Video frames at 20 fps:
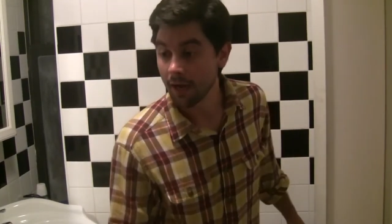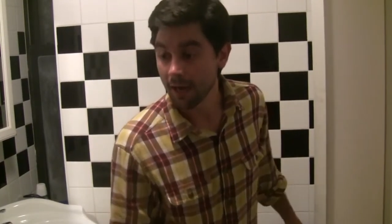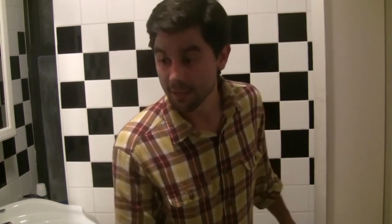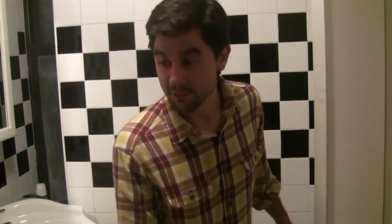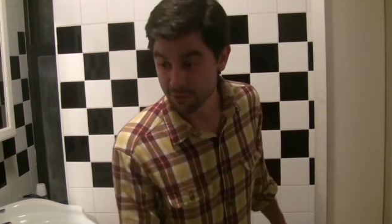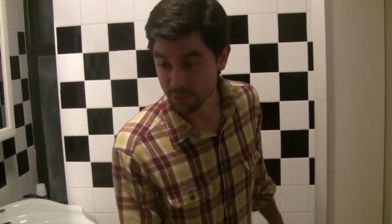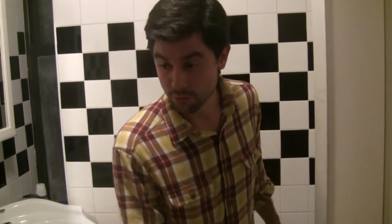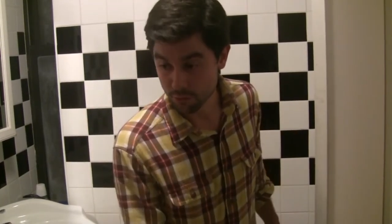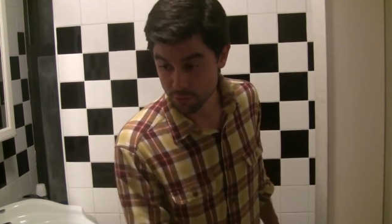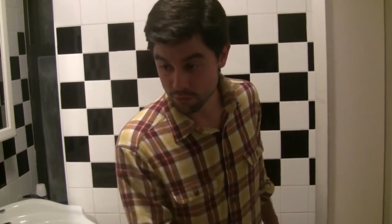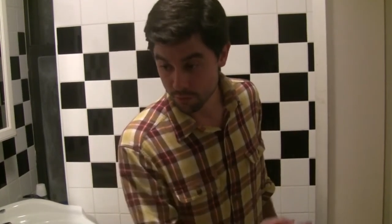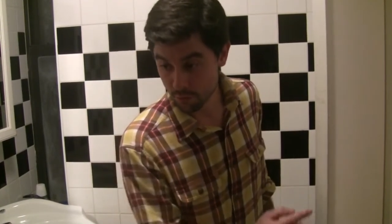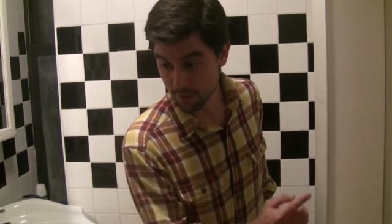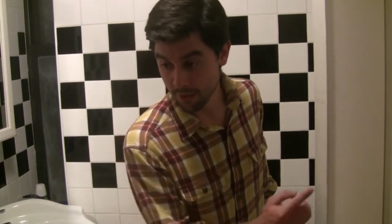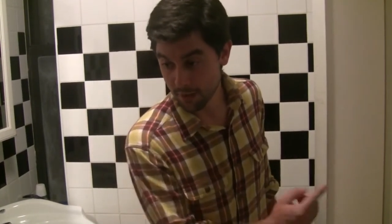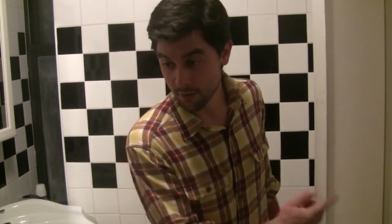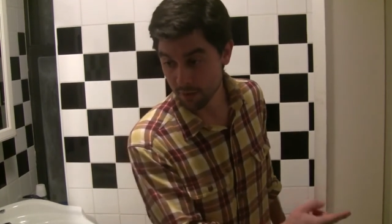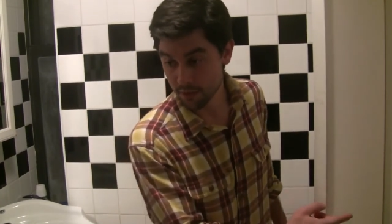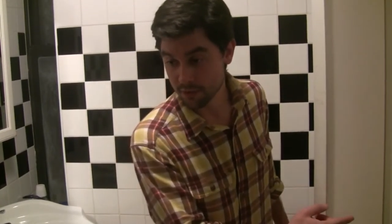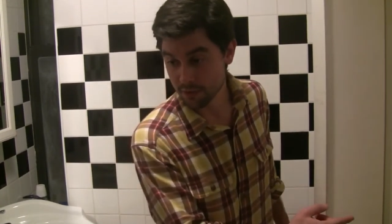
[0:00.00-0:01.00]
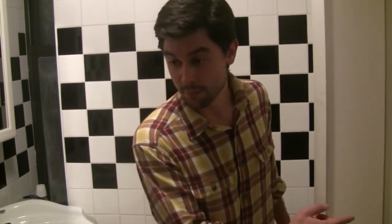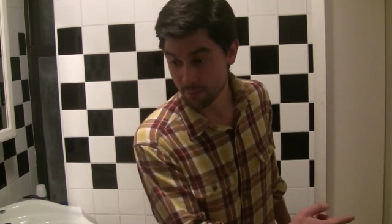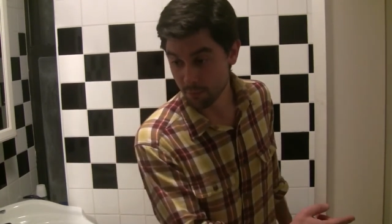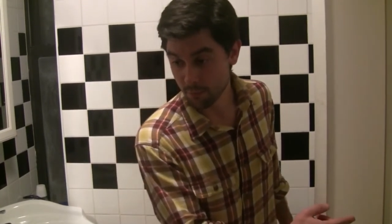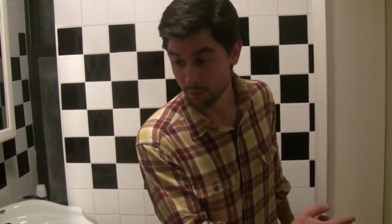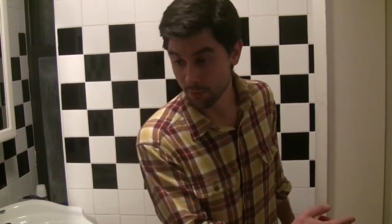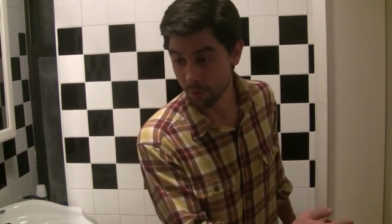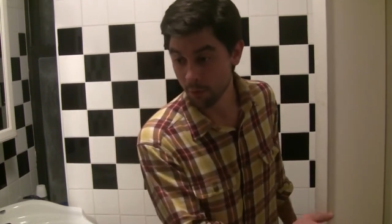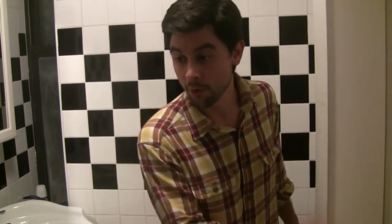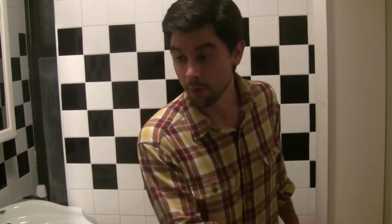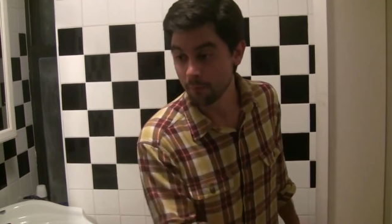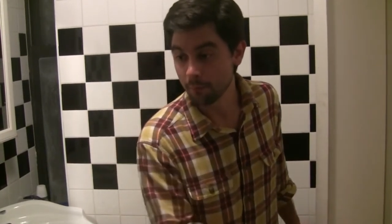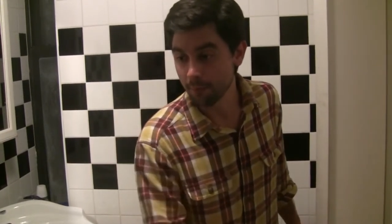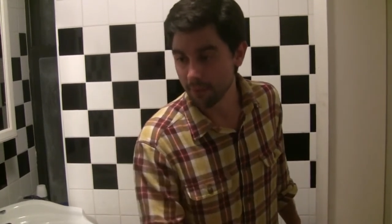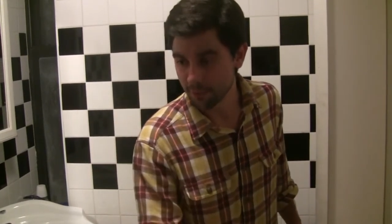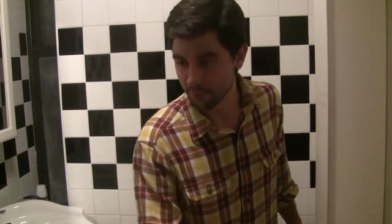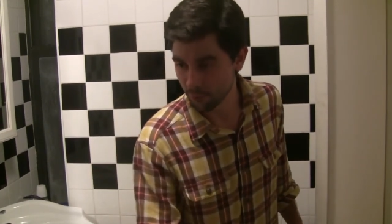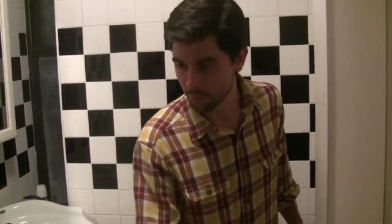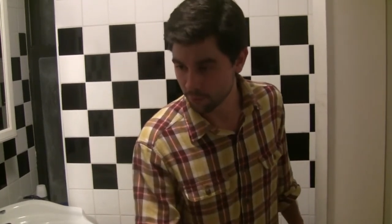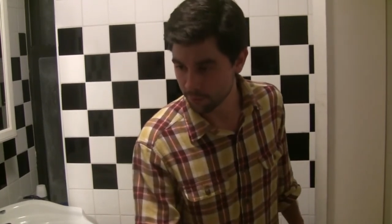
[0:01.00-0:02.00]
I told you when I hooked up with her,
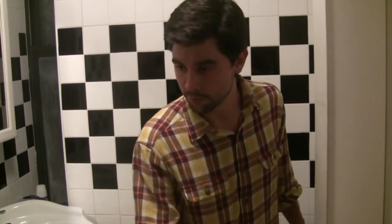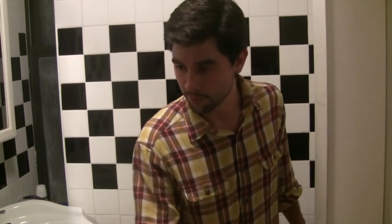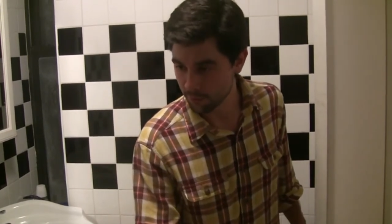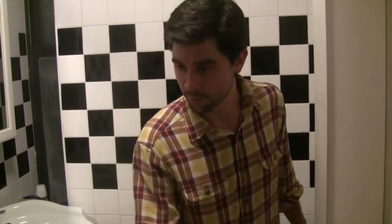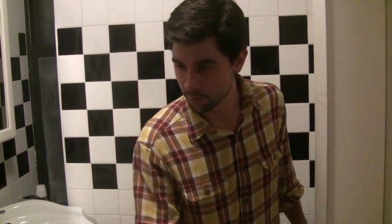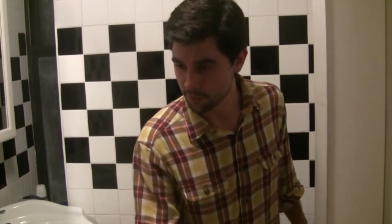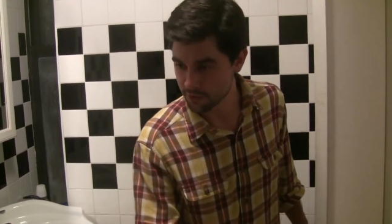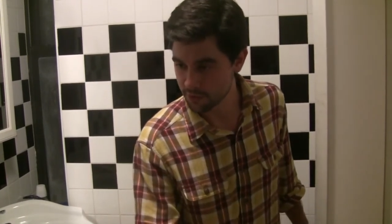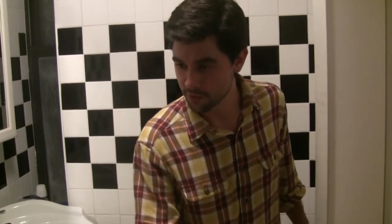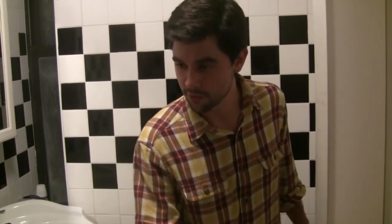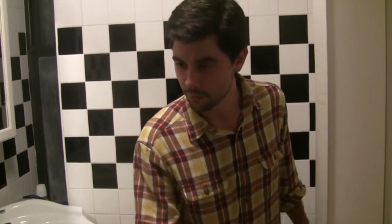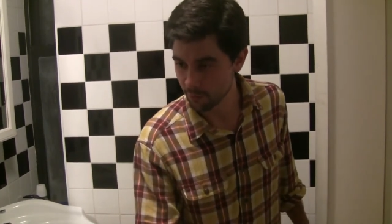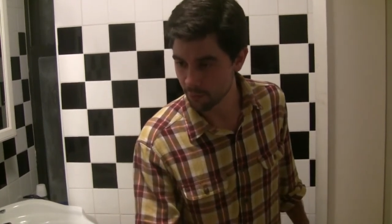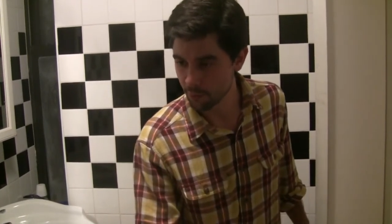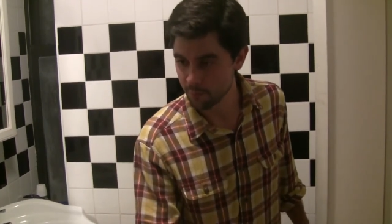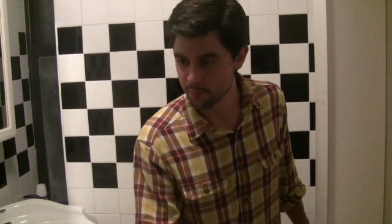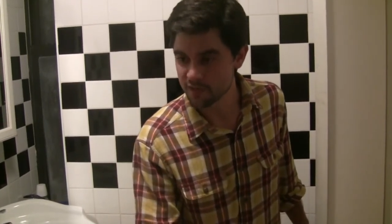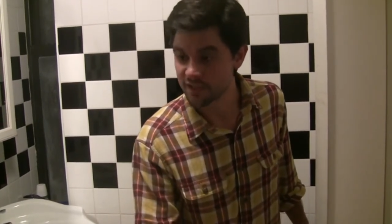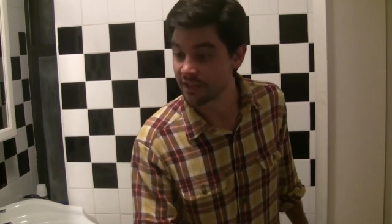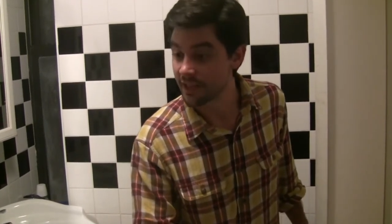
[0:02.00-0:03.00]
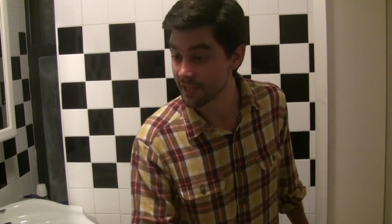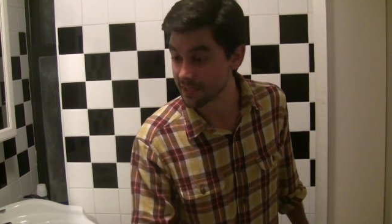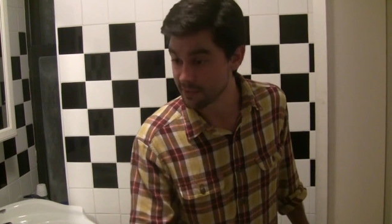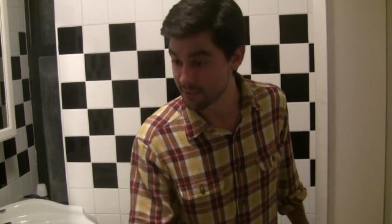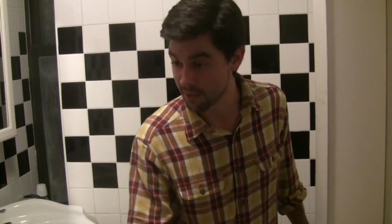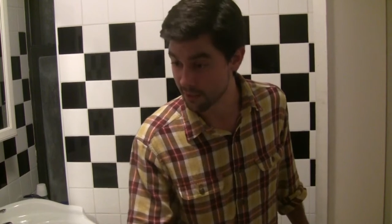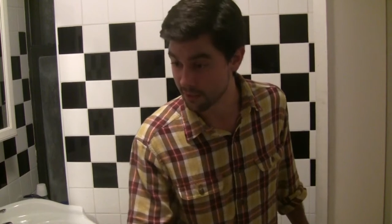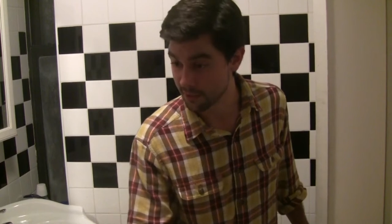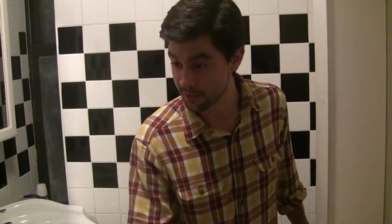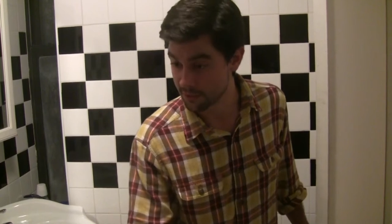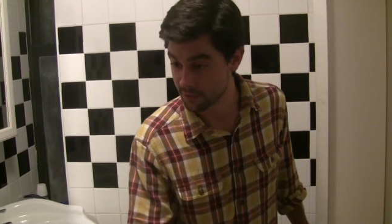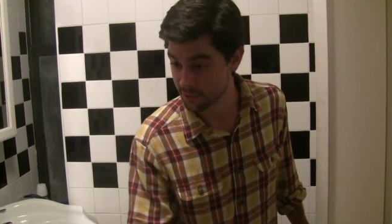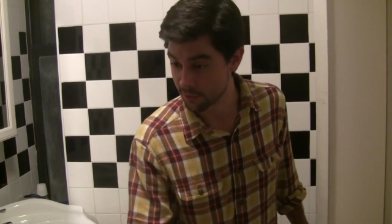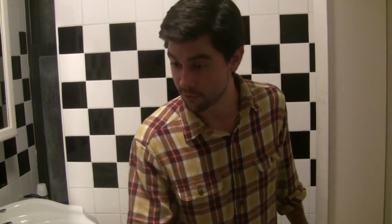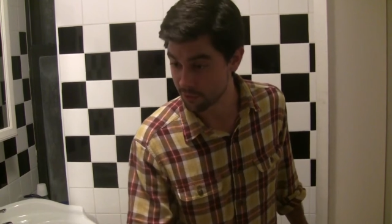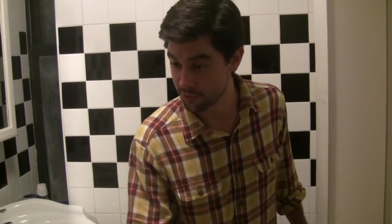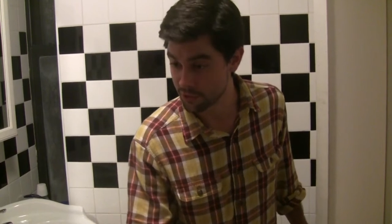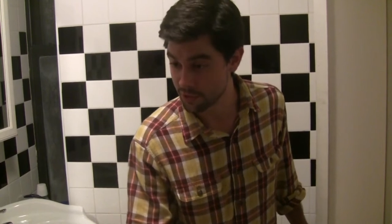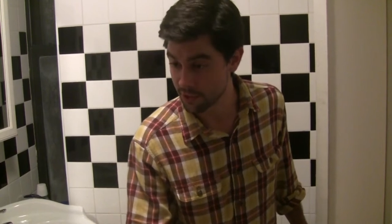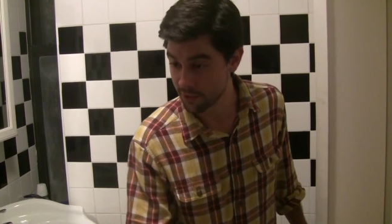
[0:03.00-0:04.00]
my girlfriend was in the room, so that's not
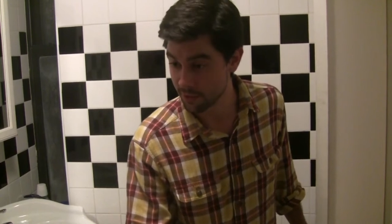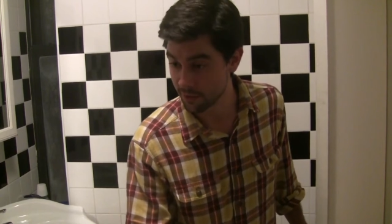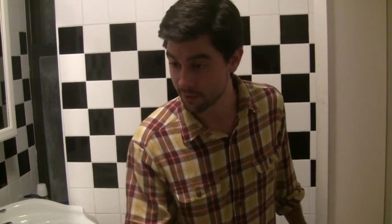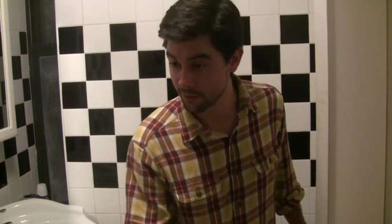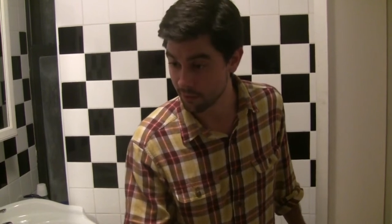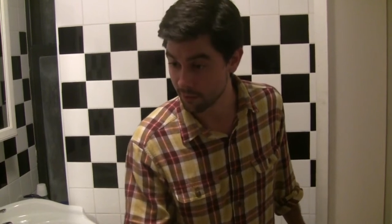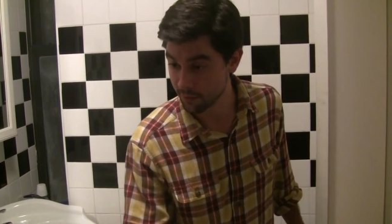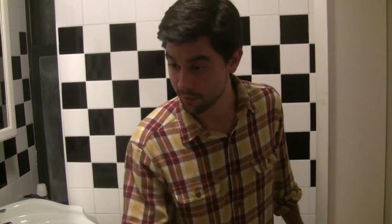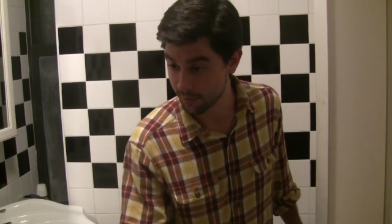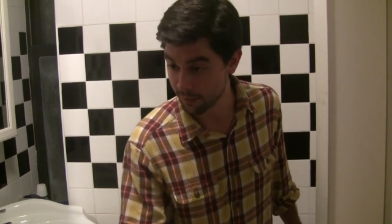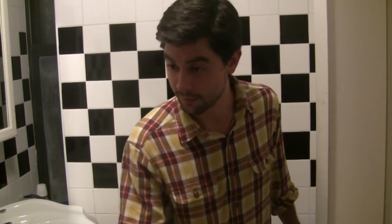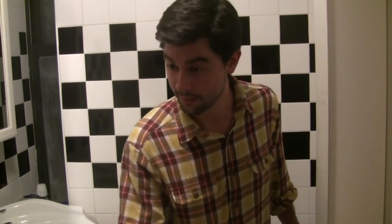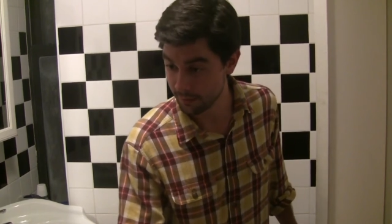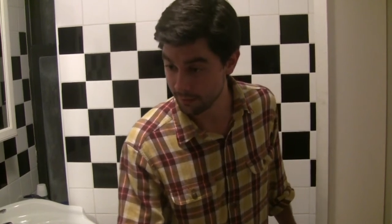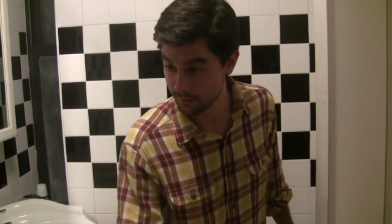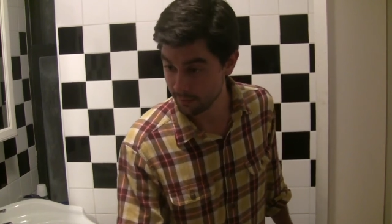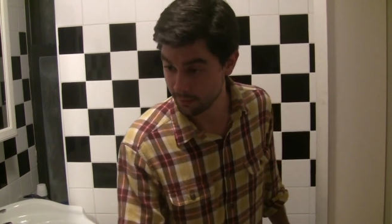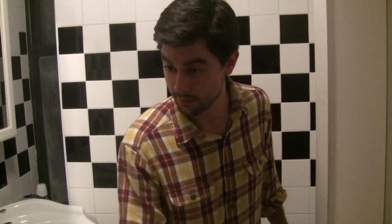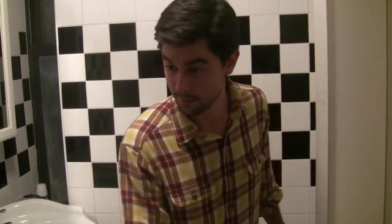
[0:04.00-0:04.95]
considered cheating, okay?